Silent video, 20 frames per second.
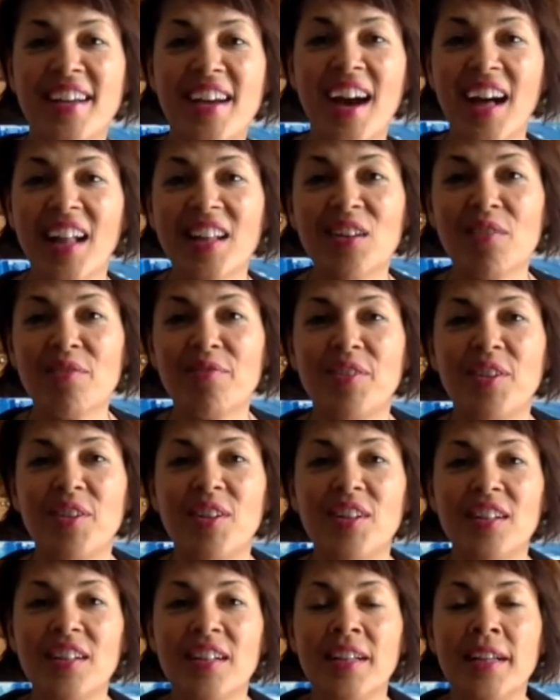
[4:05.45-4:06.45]

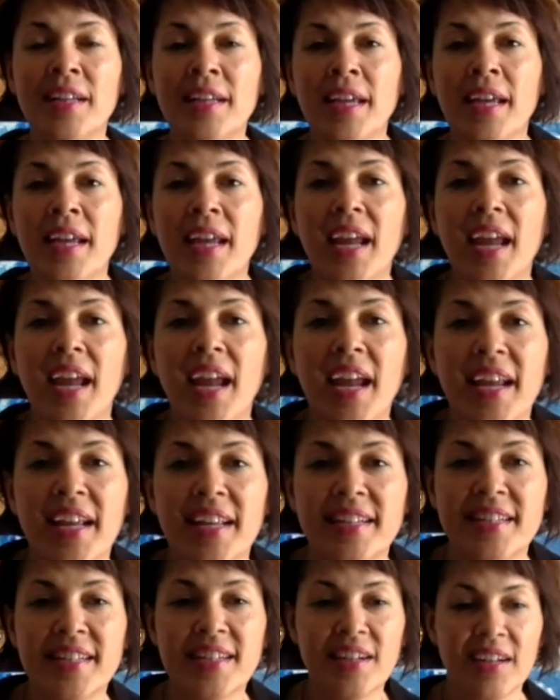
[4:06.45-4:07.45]
colorful
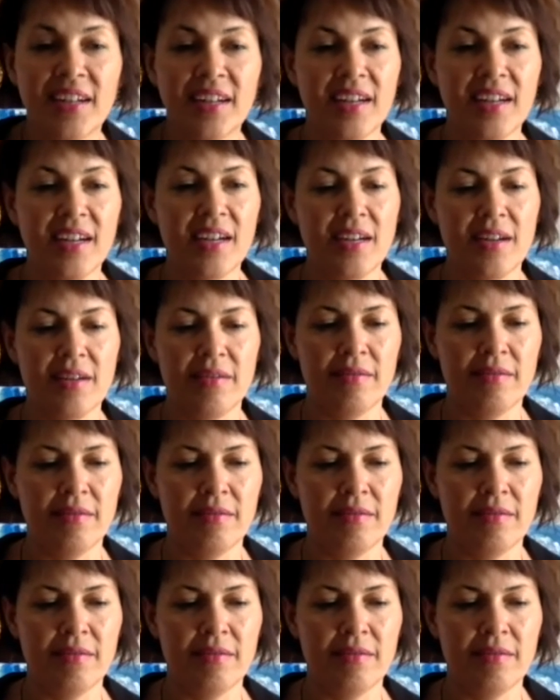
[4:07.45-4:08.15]
and uh,